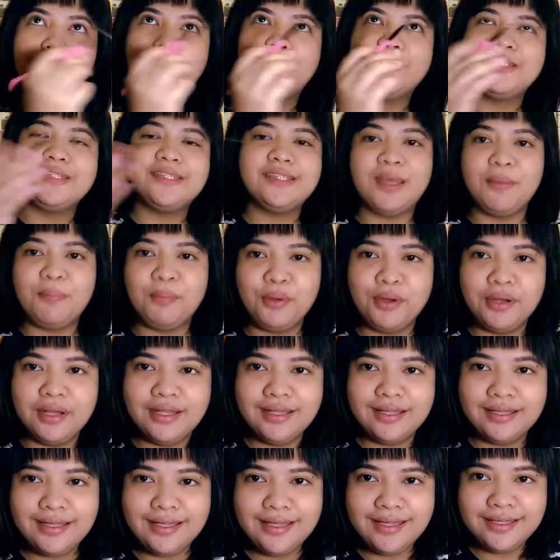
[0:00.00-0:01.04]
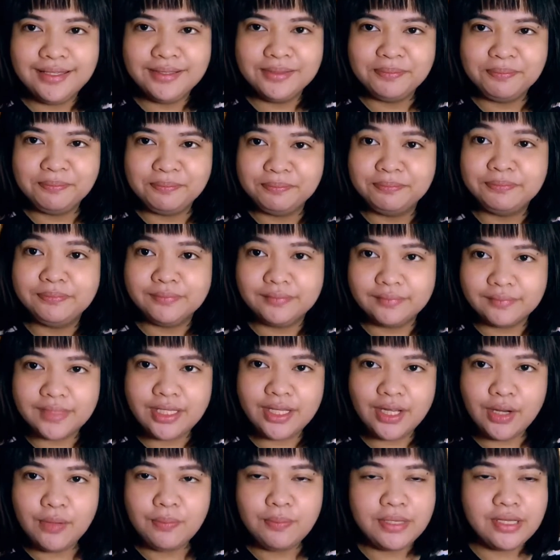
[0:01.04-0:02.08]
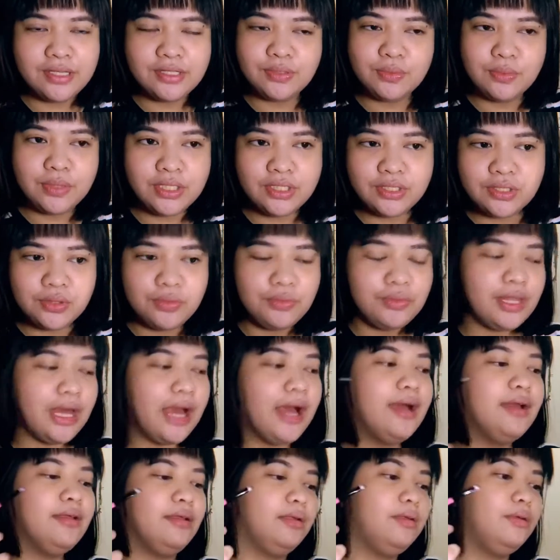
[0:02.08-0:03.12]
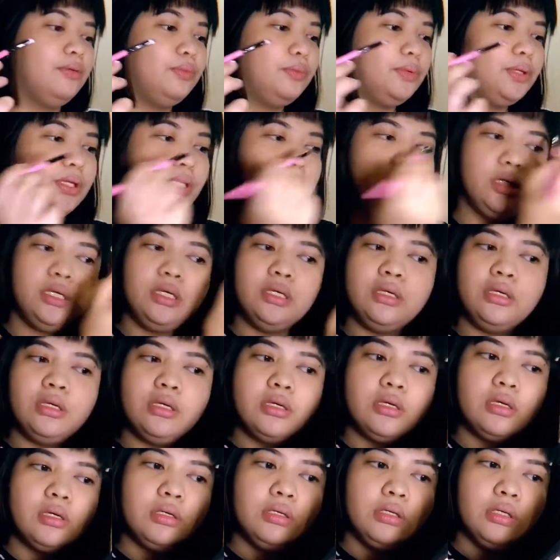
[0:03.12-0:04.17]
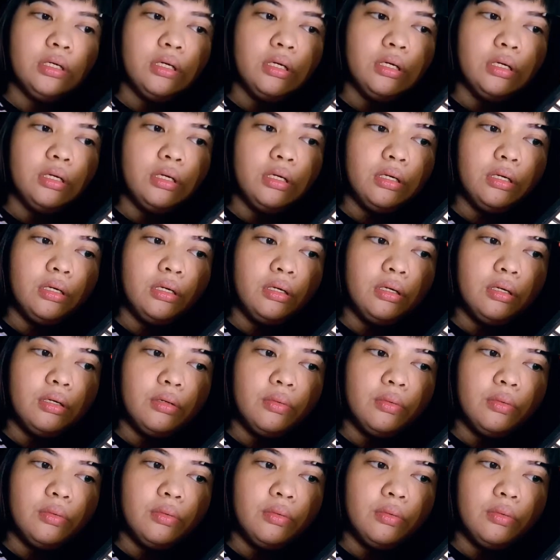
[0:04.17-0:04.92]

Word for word: separately you know because we do that we uh